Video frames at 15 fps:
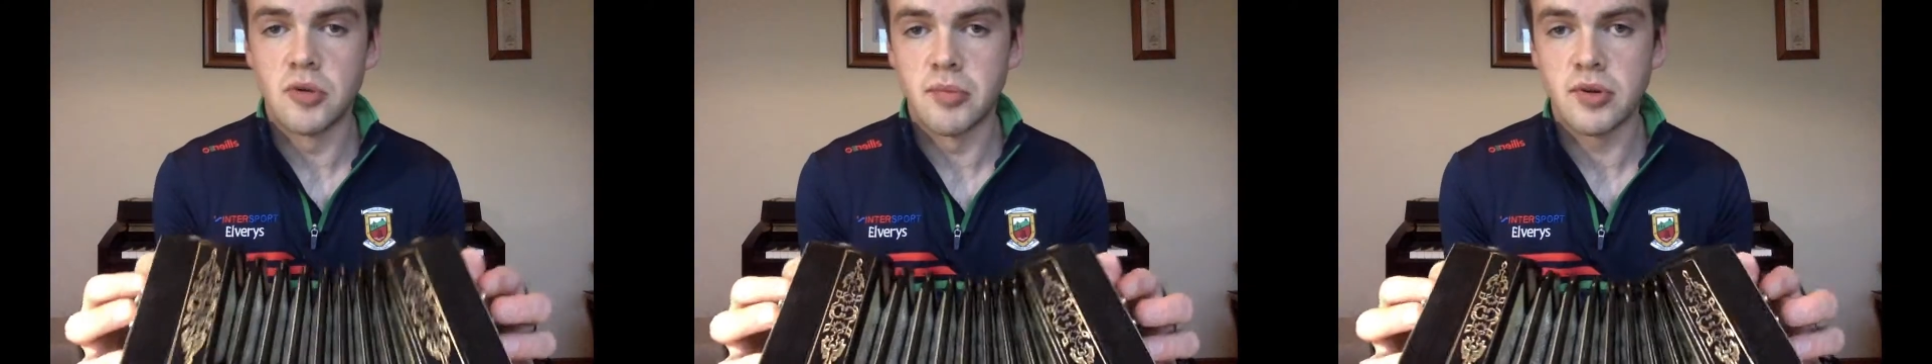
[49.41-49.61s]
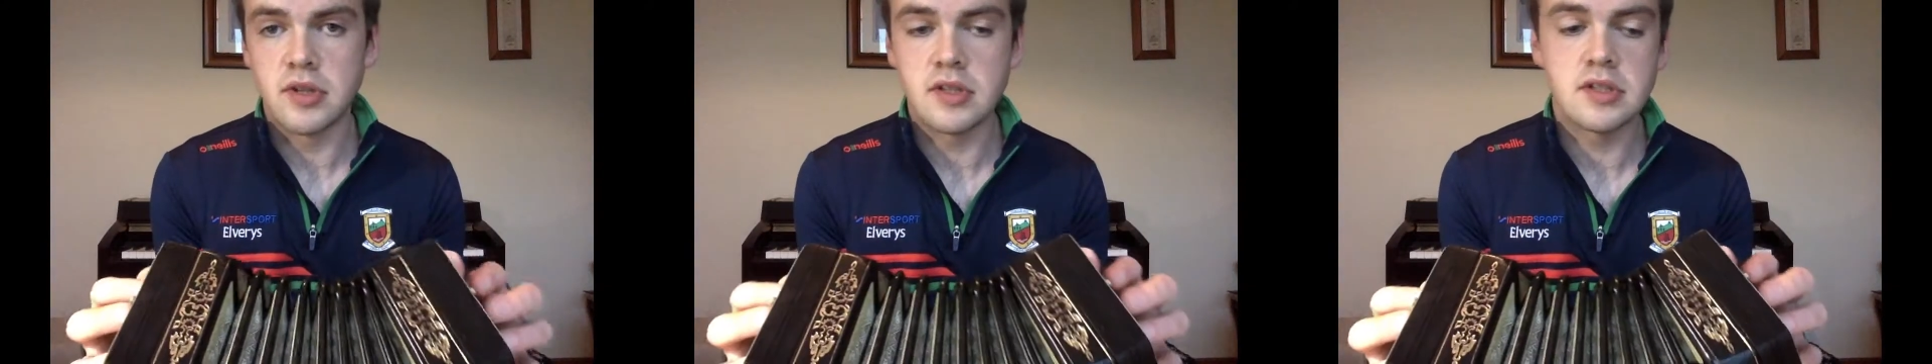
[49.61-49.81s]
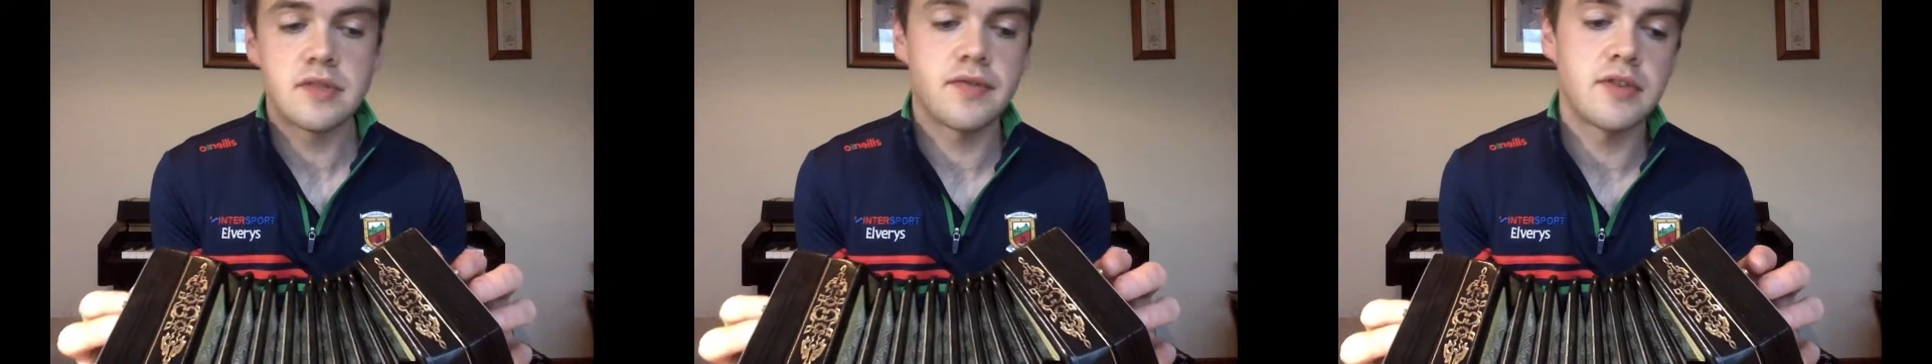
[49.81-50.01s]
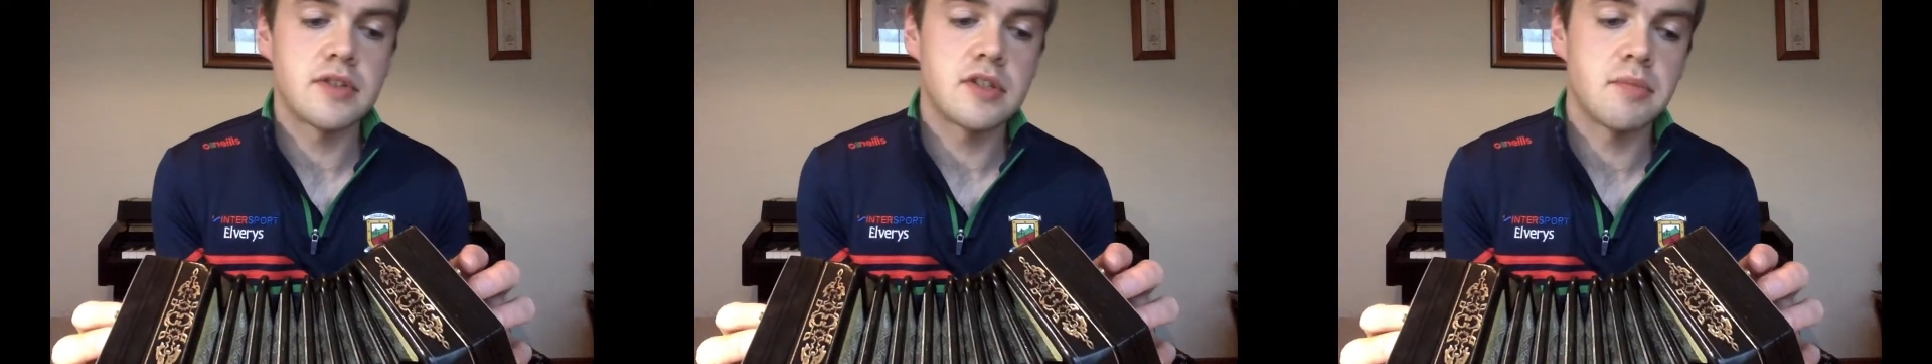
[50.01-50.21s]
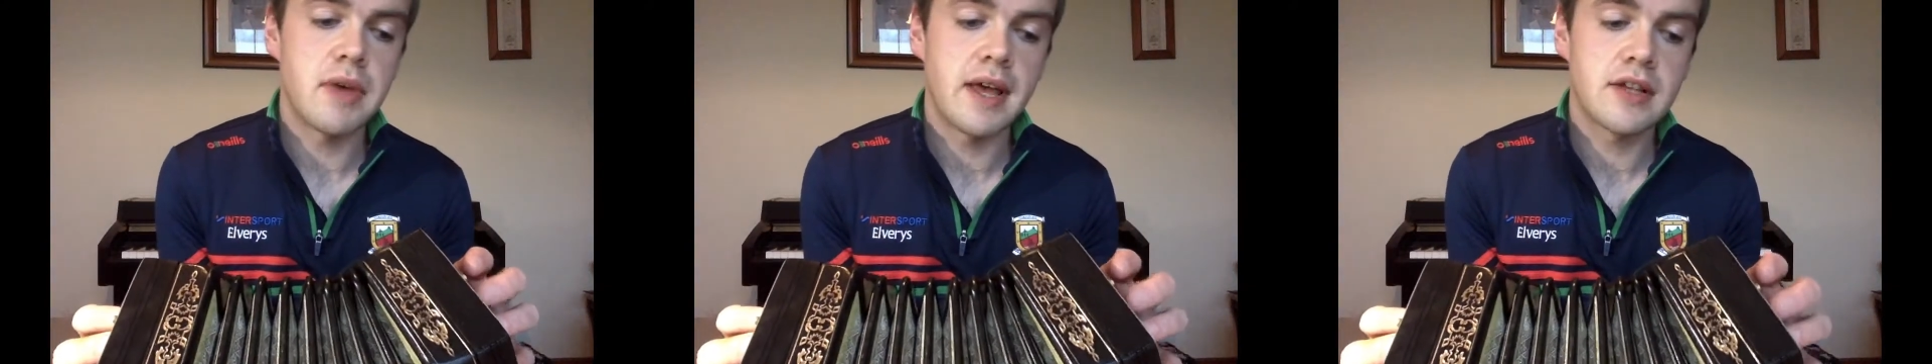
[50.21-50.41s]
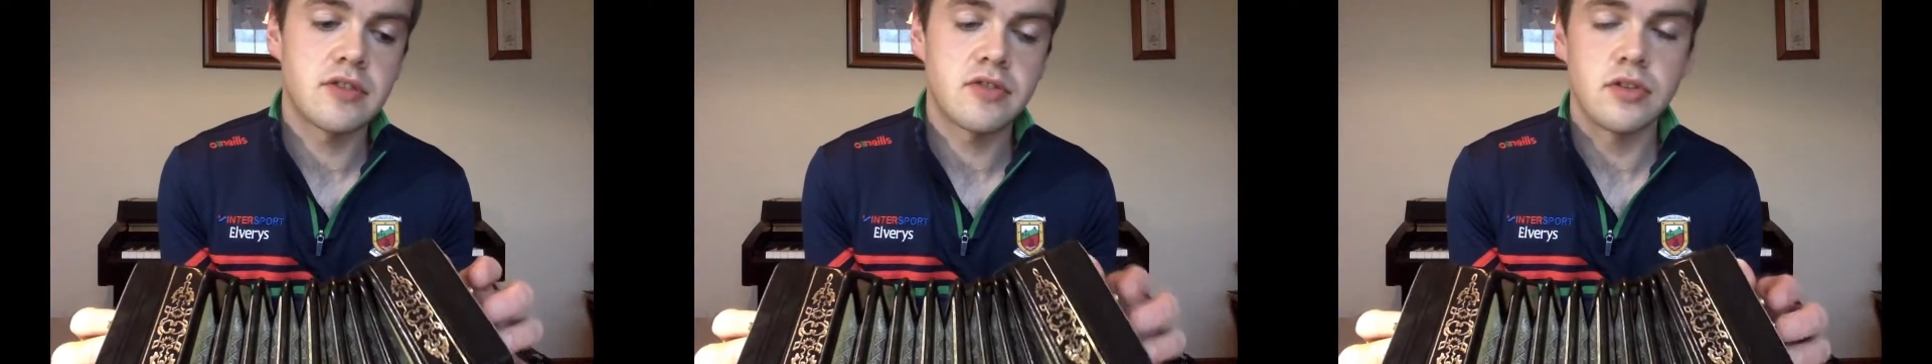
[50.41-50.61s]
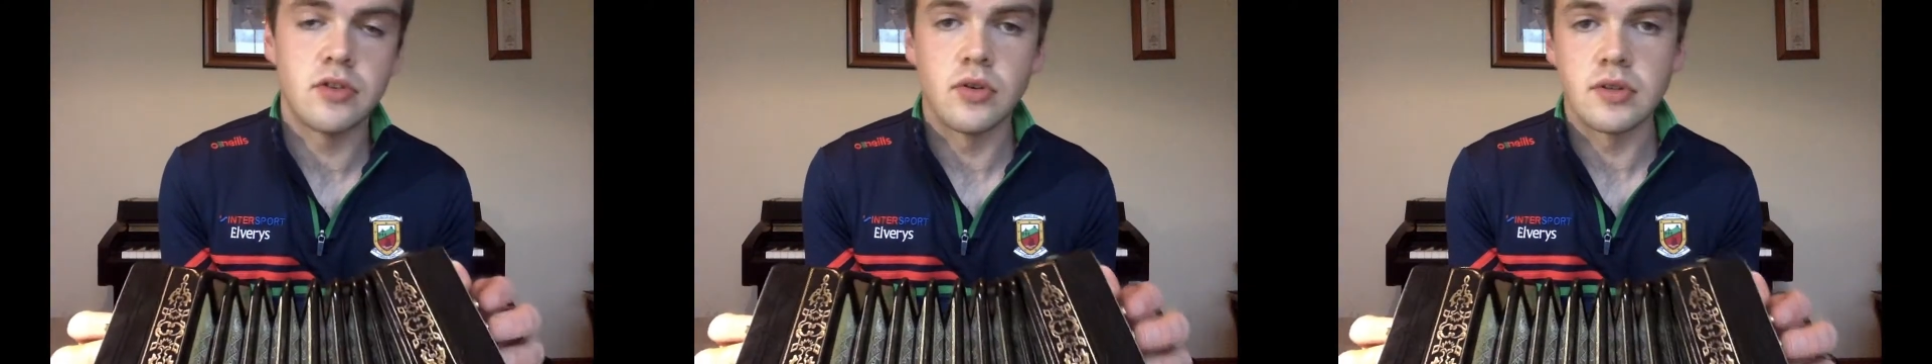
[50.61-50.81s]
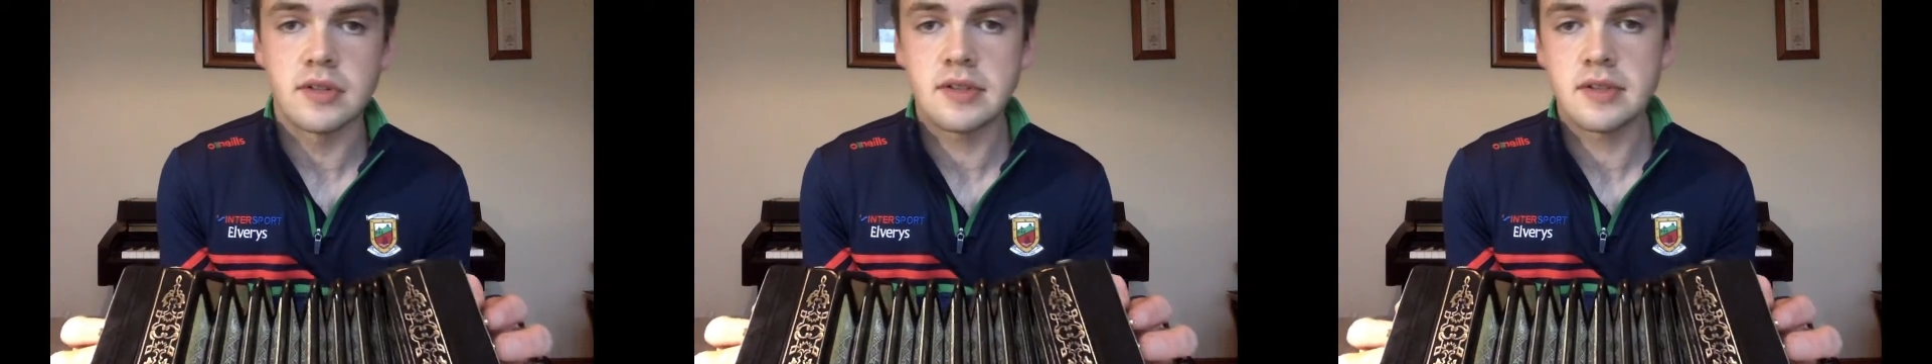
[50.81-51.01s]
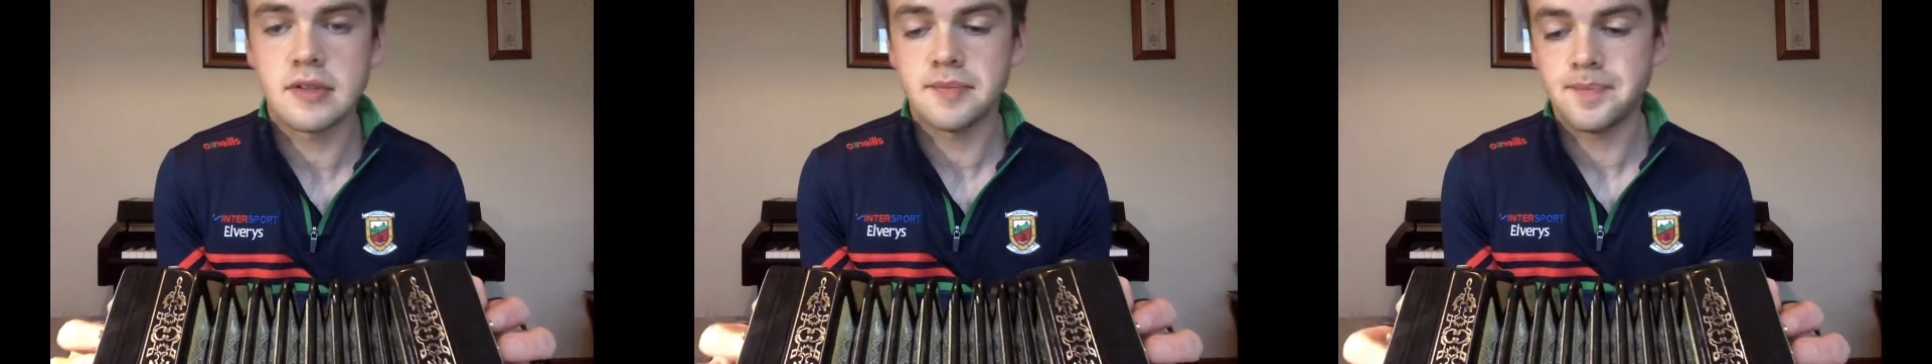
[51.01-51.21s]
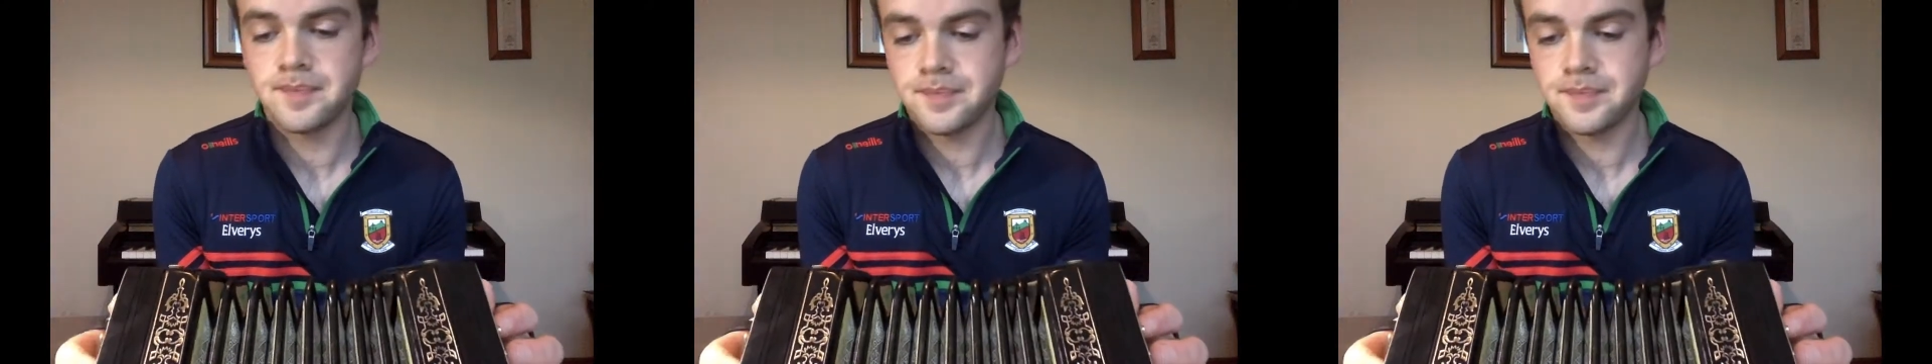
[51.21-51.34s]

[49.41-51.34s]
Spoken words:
buttons for some extra notes.